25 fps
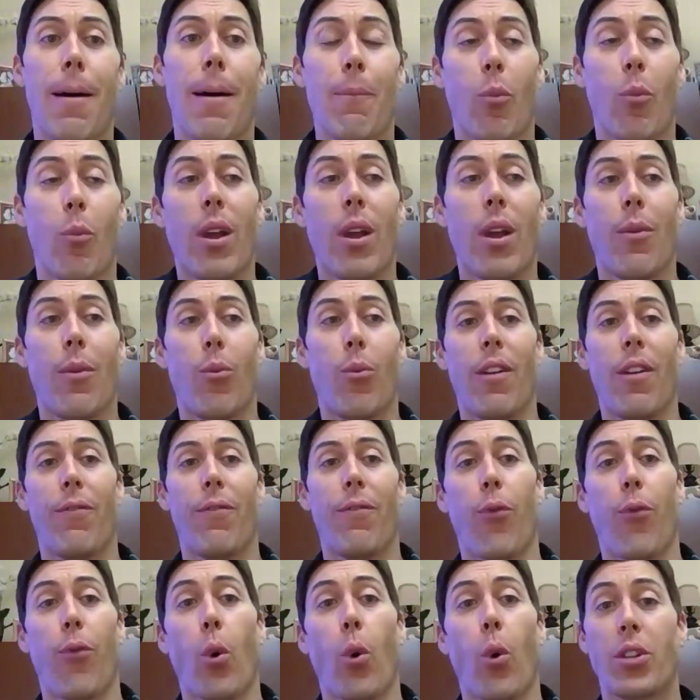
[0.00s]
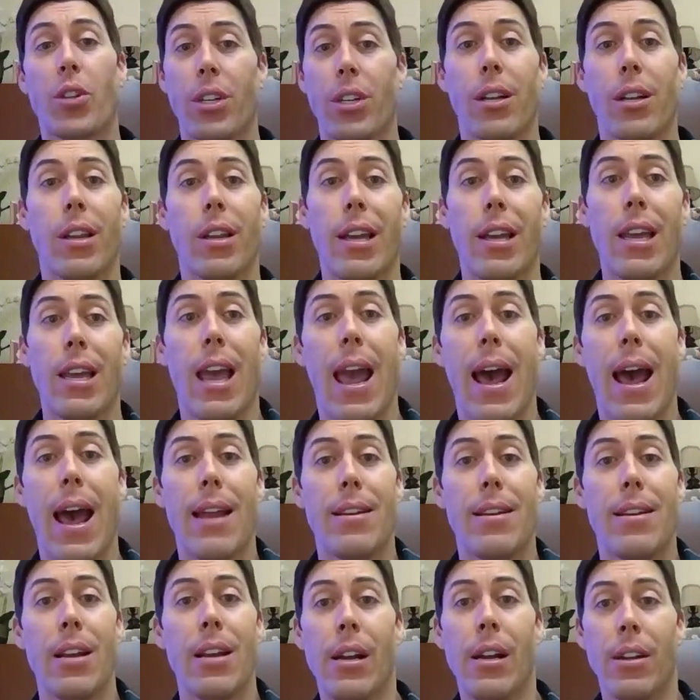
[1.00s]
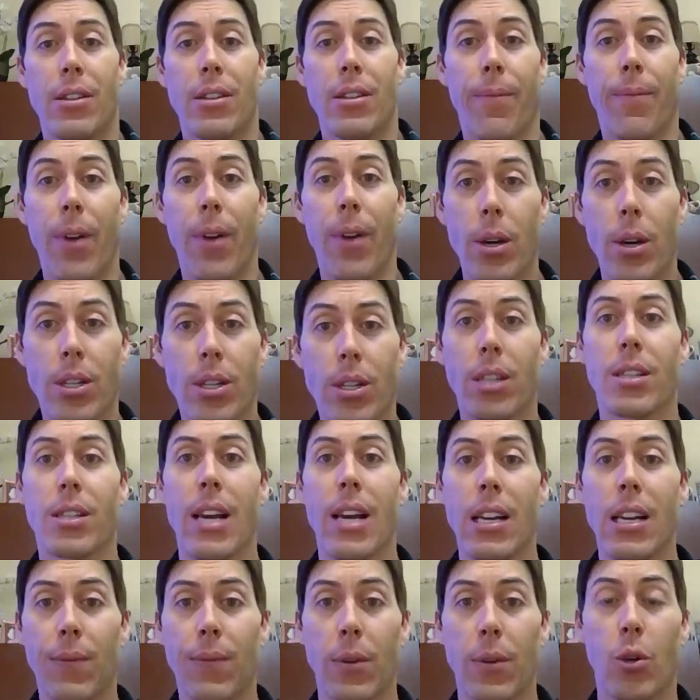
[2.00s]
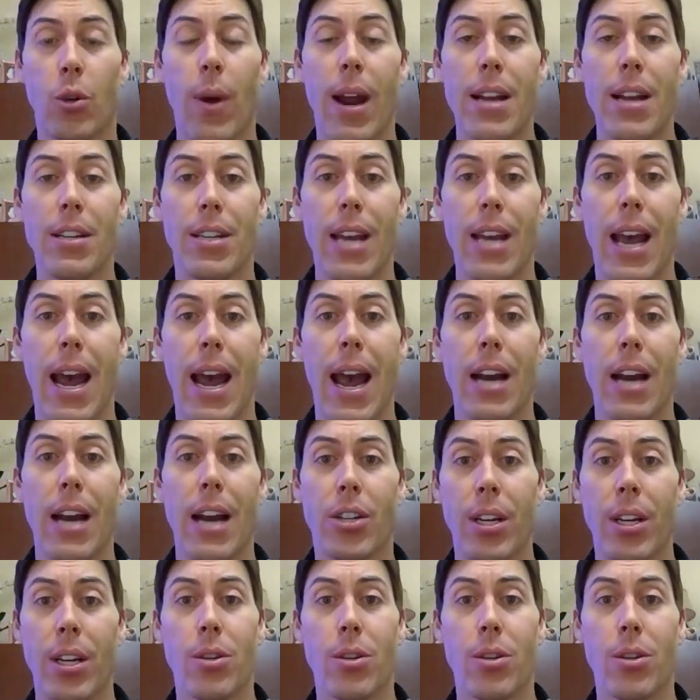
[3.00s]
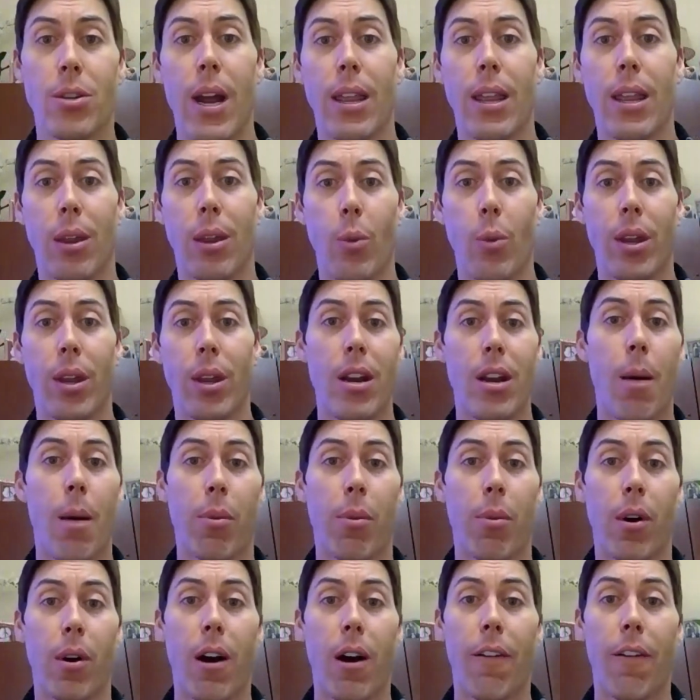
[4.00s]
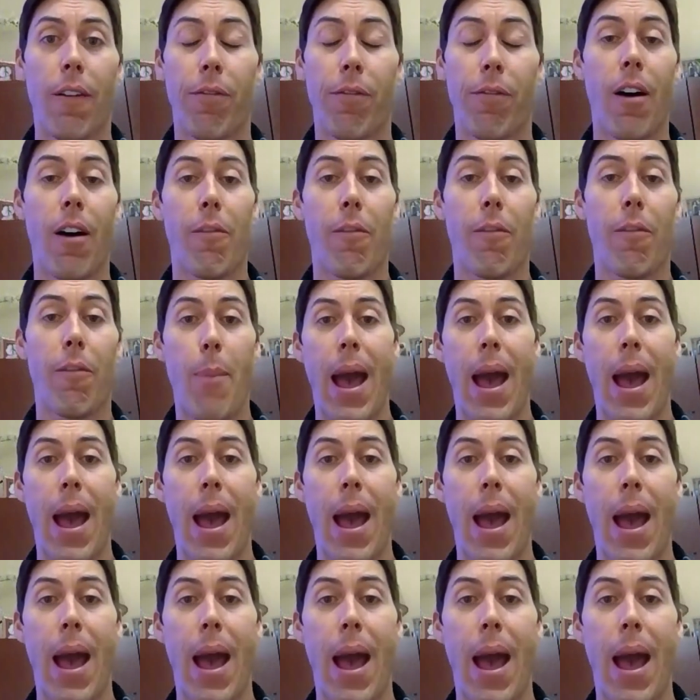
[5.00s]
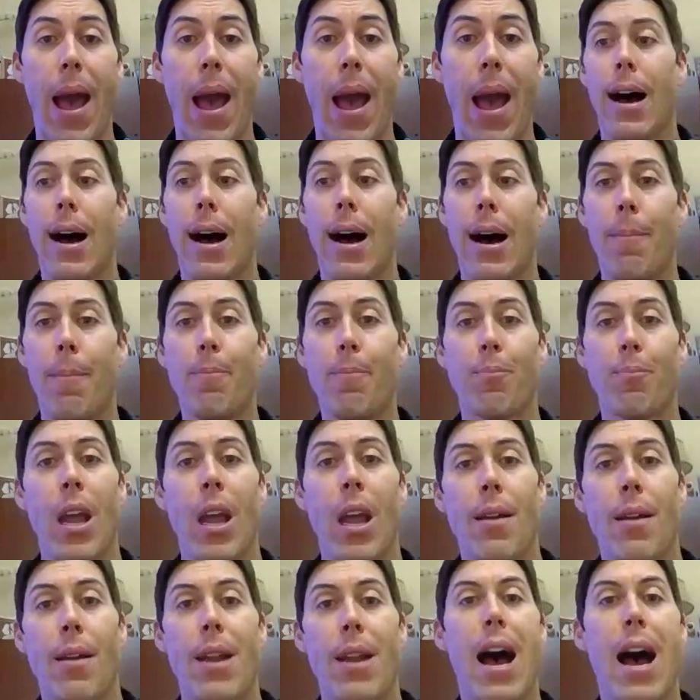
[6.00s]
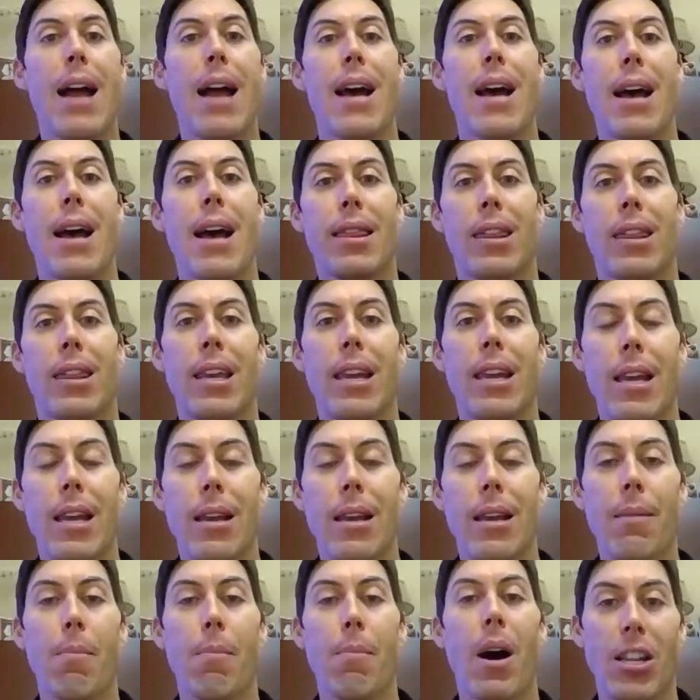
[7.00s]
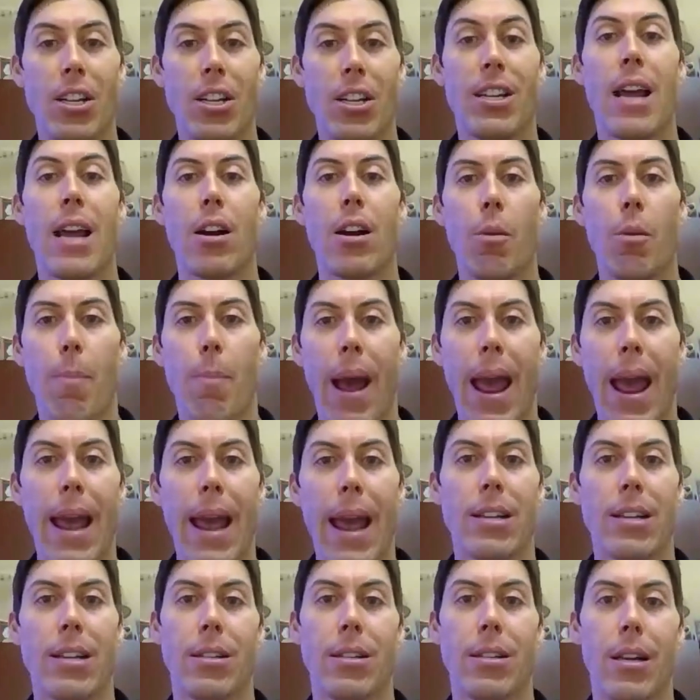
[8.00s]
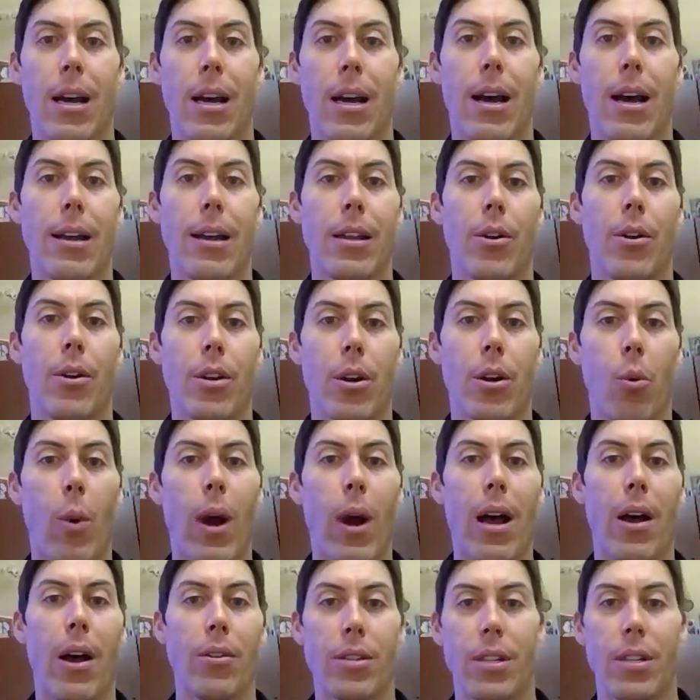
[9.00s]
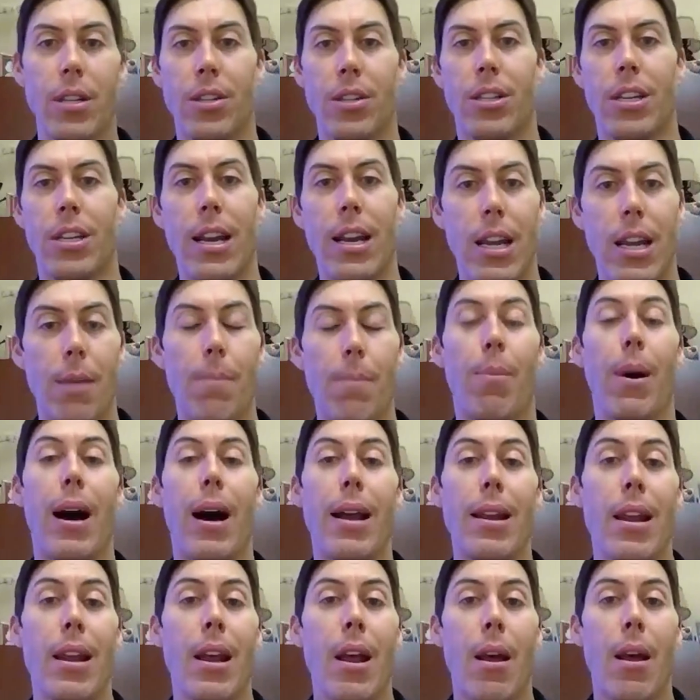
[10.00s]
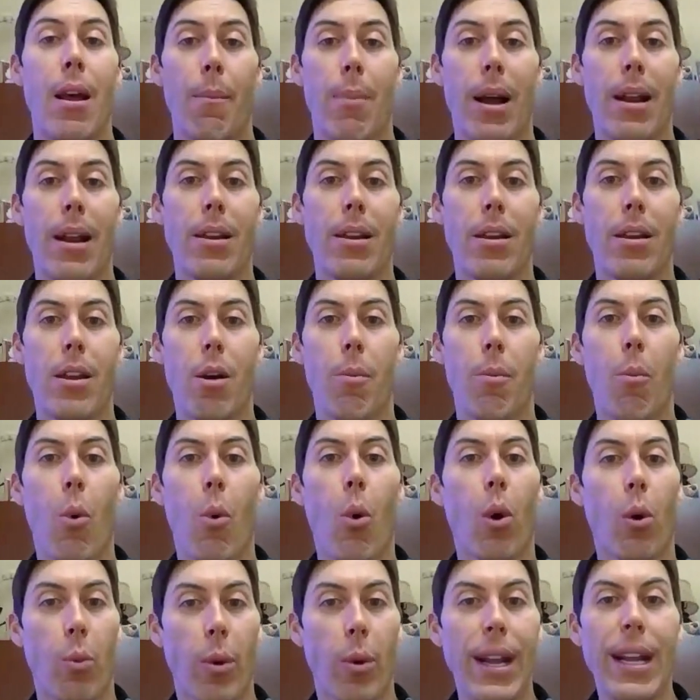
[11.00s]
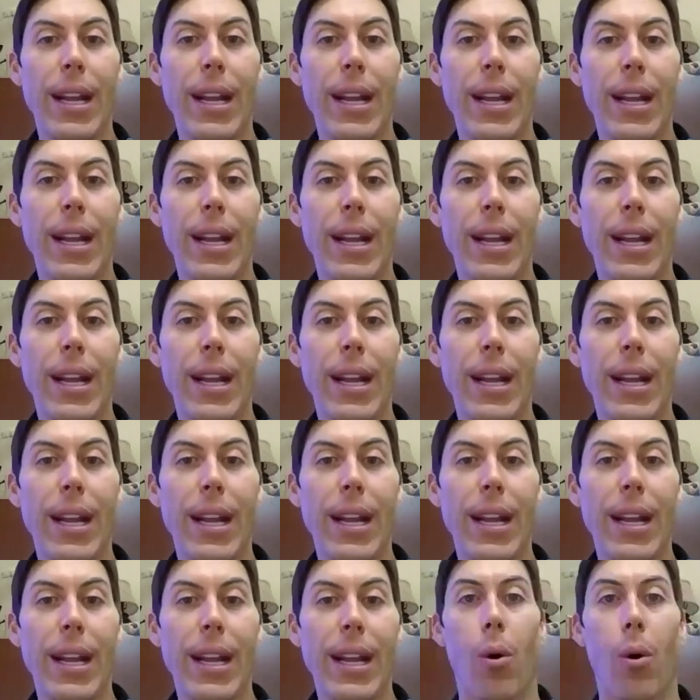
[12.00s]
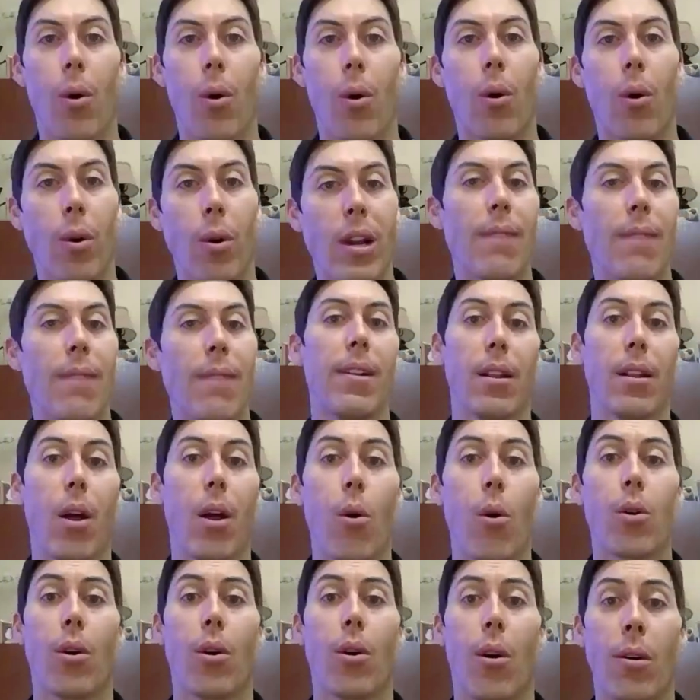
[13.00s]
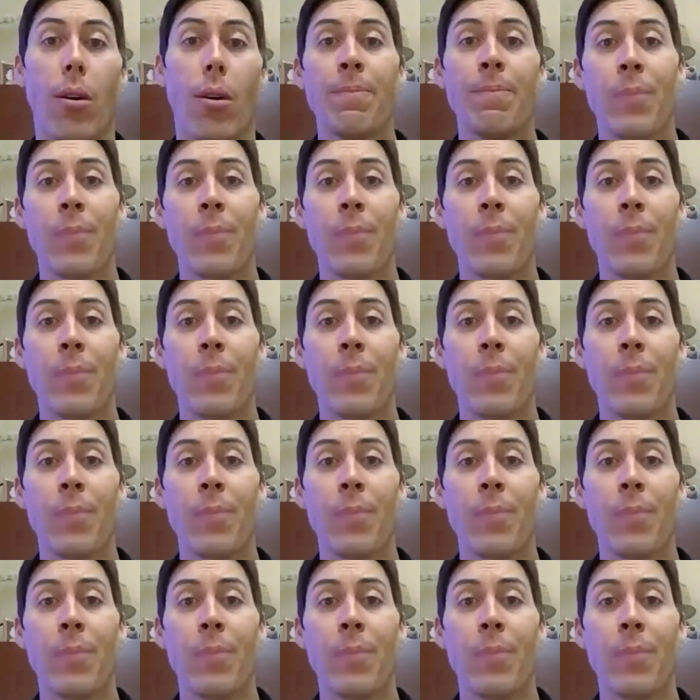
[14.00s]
We've fortunately had some very successful transactions with a number of banks, not the money center banks, your Wells and Citi, but more regional or even local.